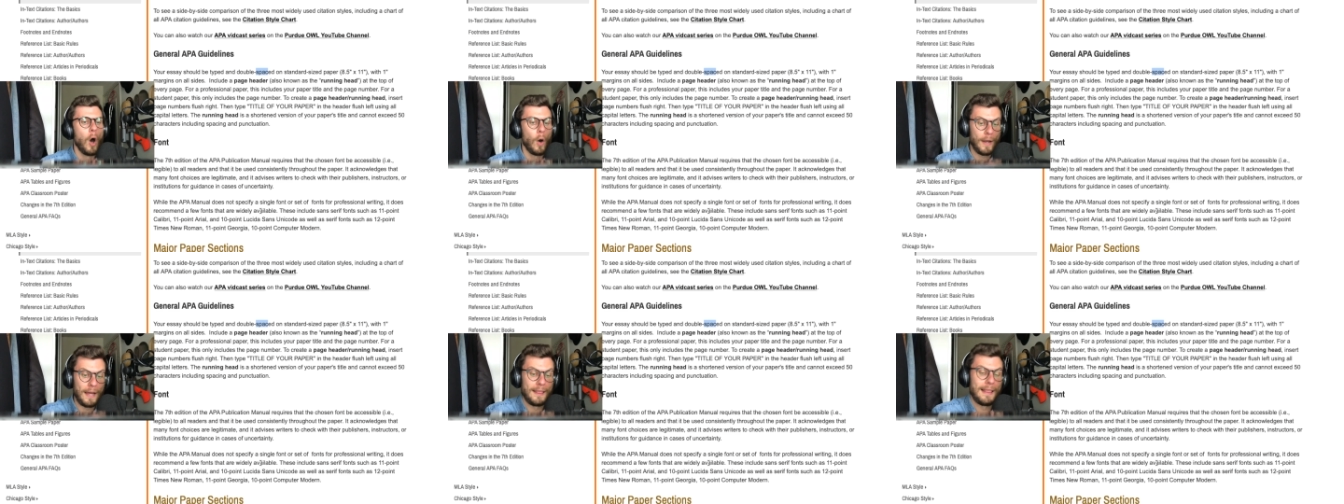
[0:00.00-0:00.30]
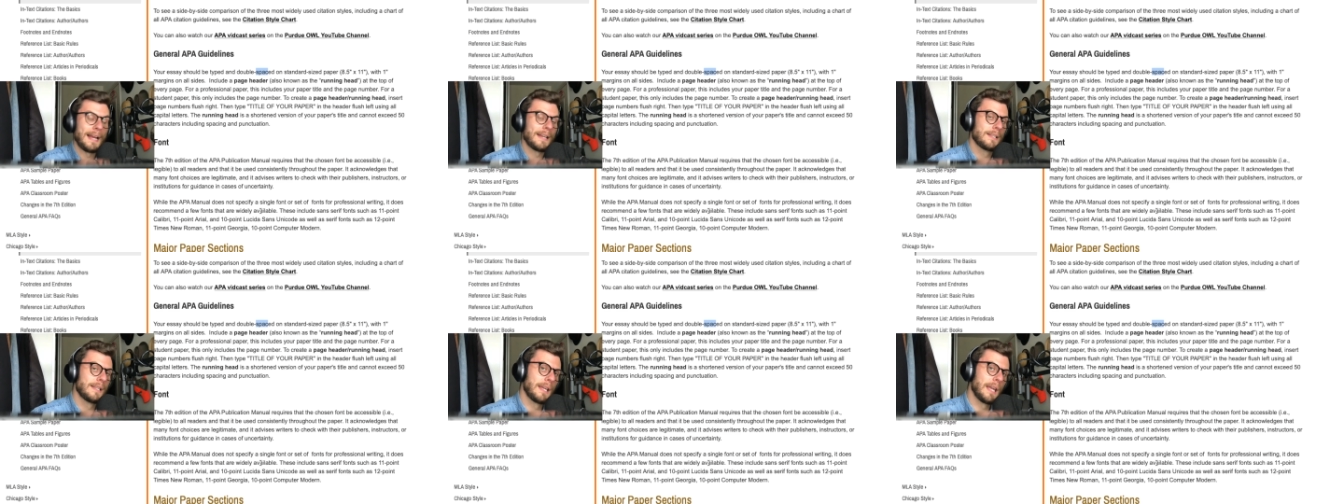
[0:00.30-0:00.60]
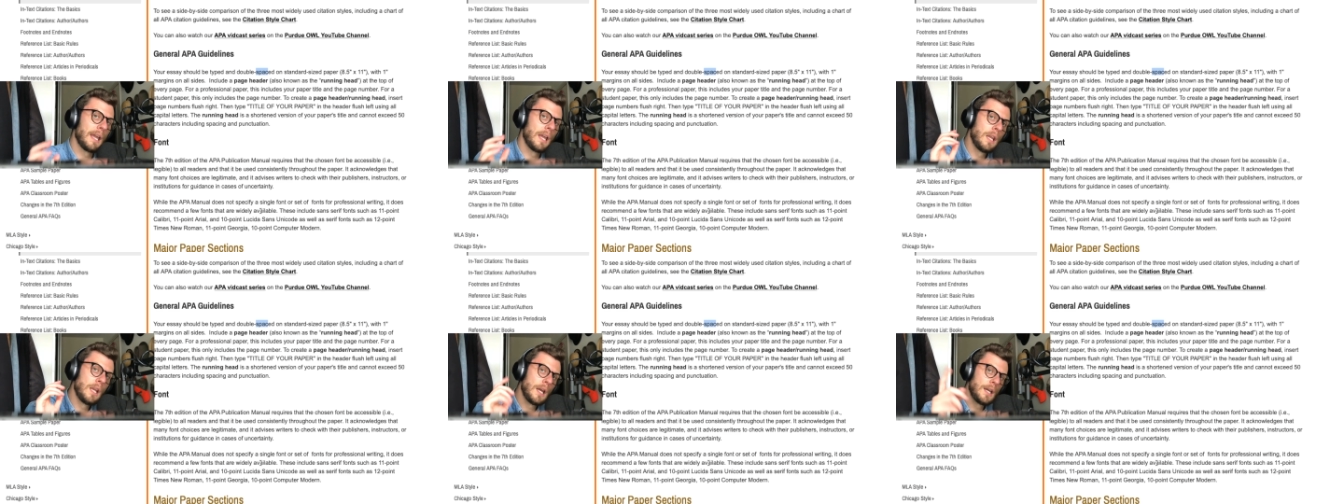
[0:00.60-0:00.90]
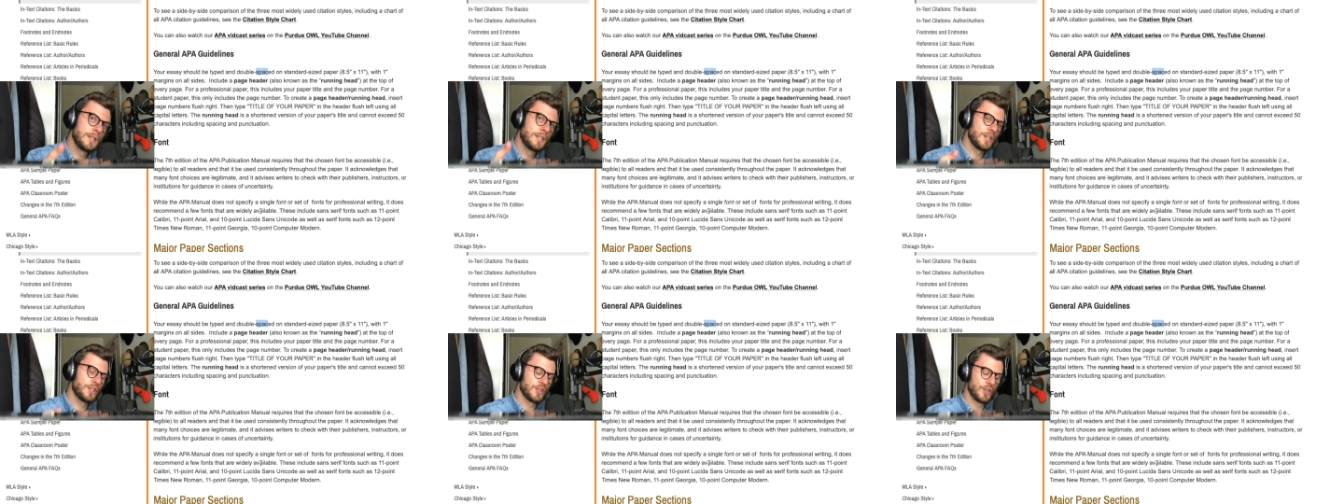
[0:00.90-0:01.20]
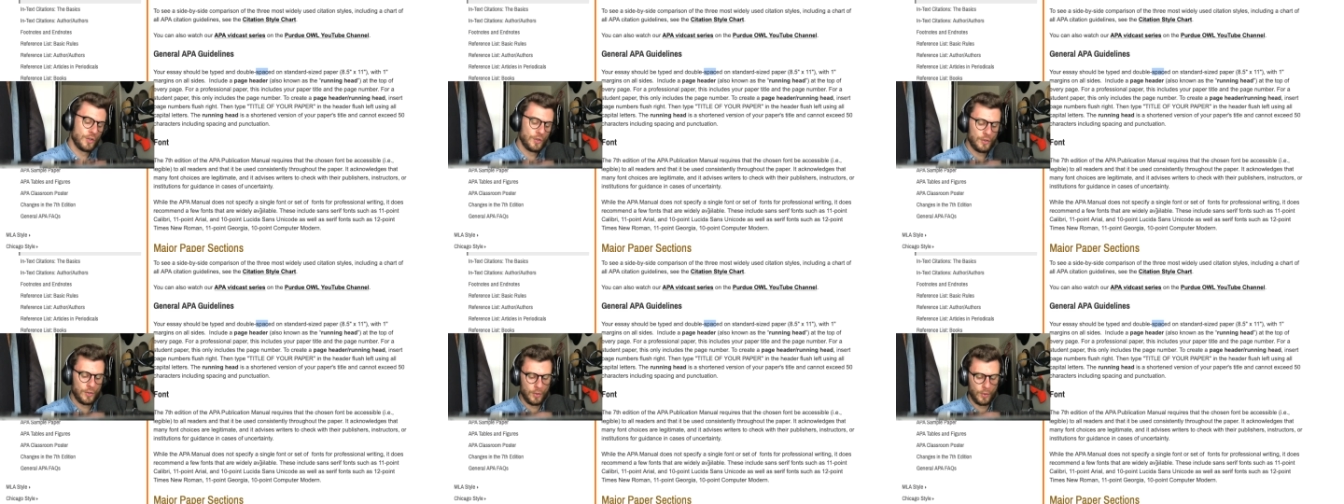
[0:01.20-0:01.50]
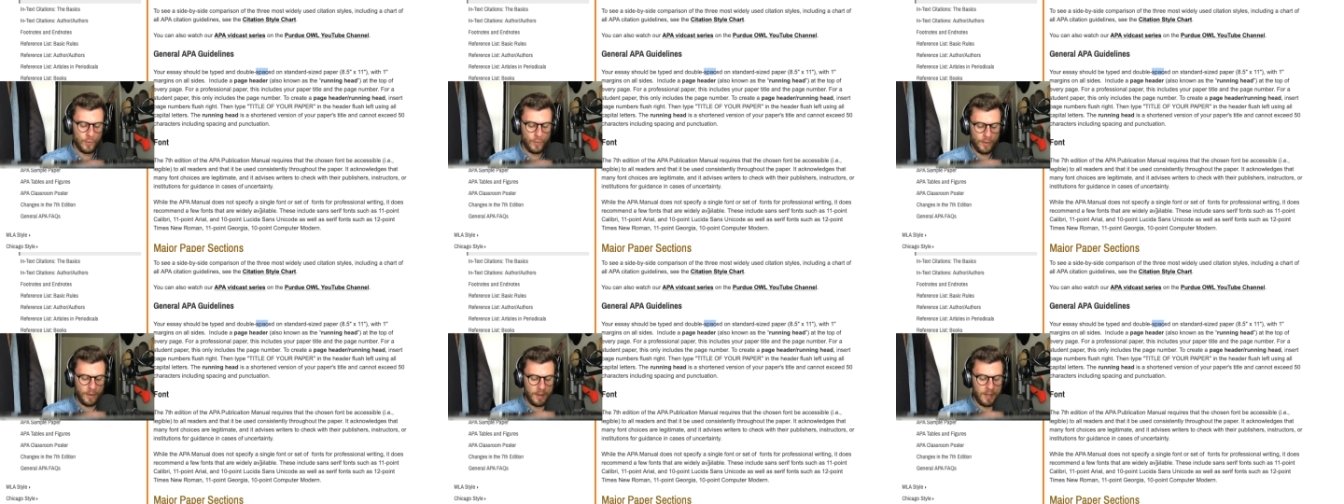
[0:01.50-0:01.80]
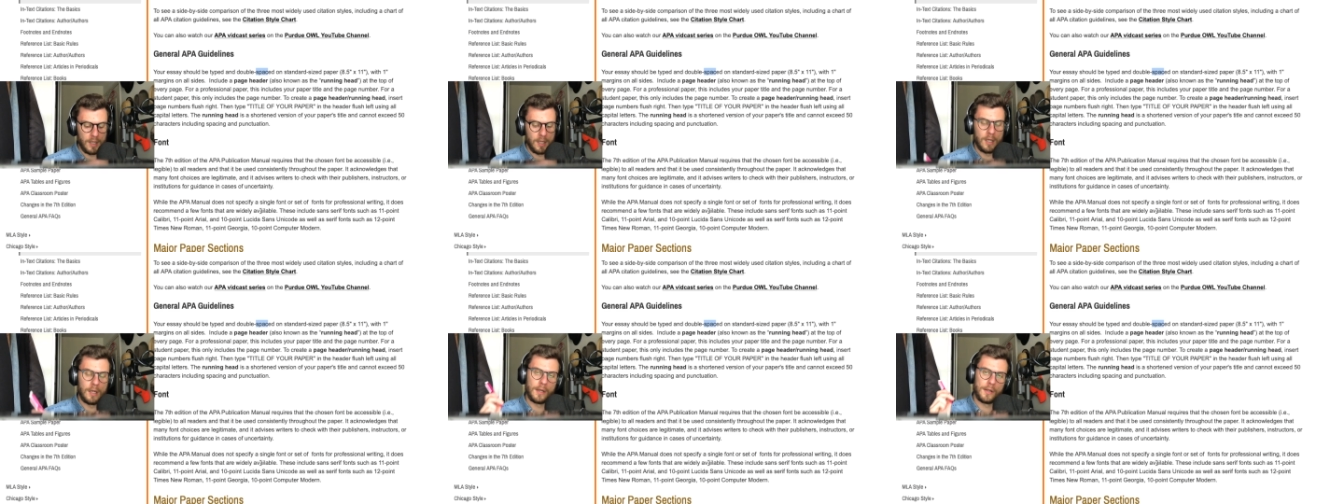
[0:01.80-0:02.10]
lastly, in addition to
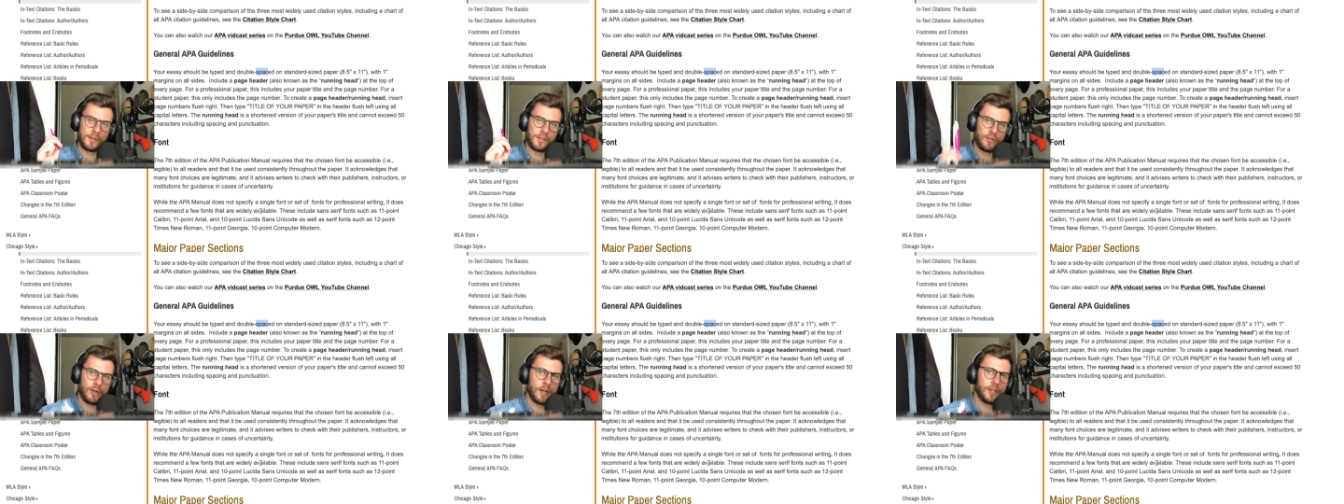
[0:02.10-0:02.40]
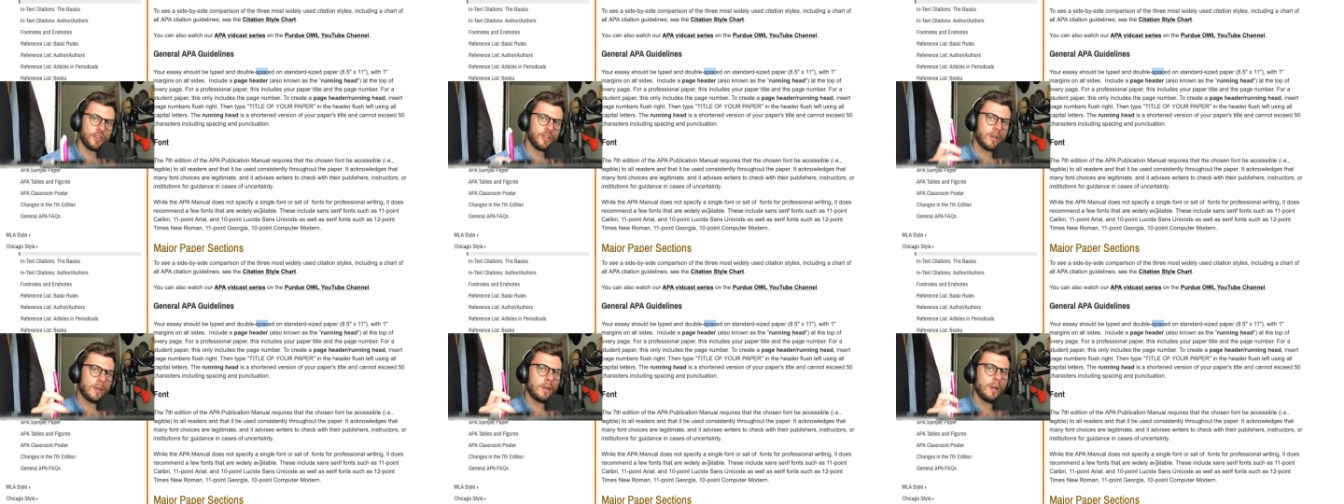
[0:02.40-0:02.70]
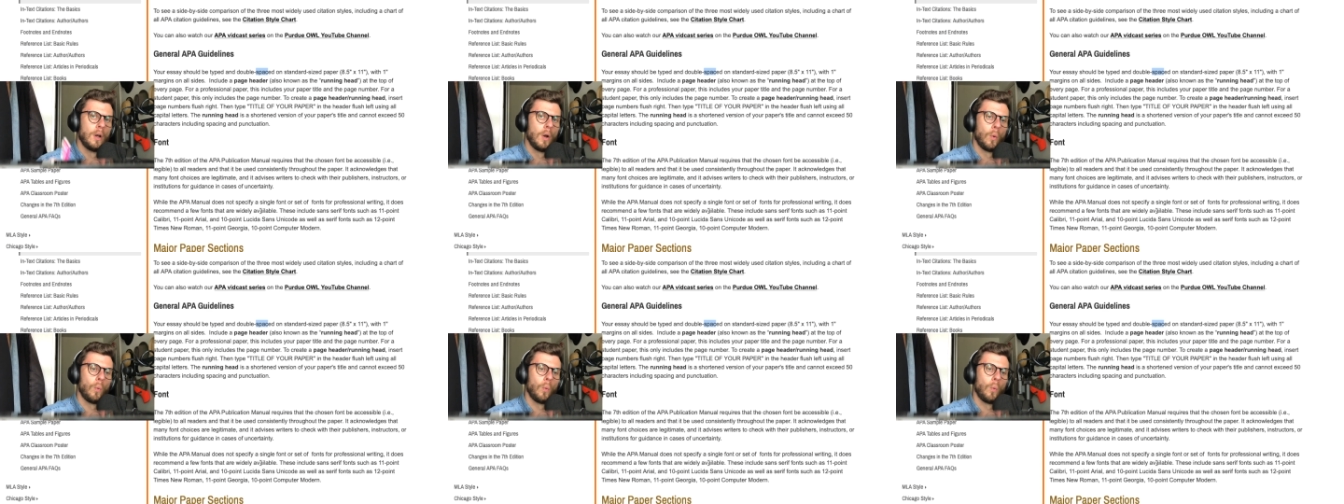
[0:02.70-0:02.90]
the structure,